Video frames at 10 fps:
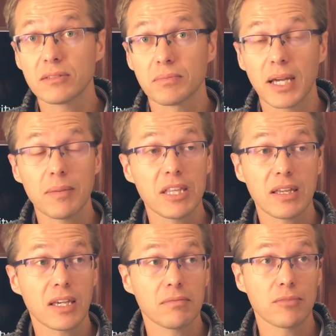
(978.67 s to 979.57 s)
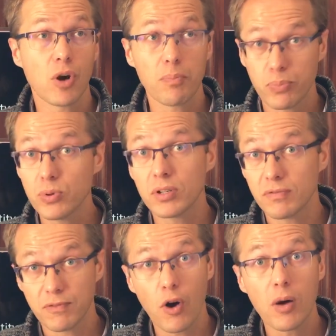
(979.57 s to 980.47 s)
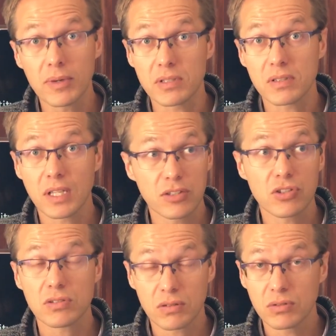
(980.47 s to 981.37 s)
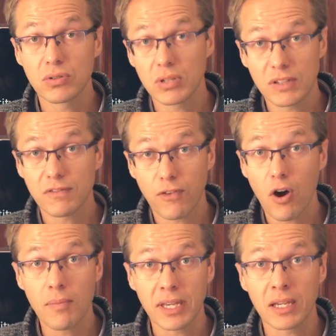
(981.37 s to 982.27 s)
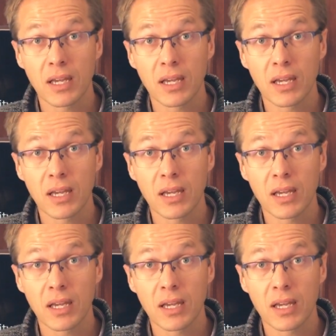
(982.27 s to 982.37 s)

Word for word: Maybe they are poor farmers. They're just not good at farming.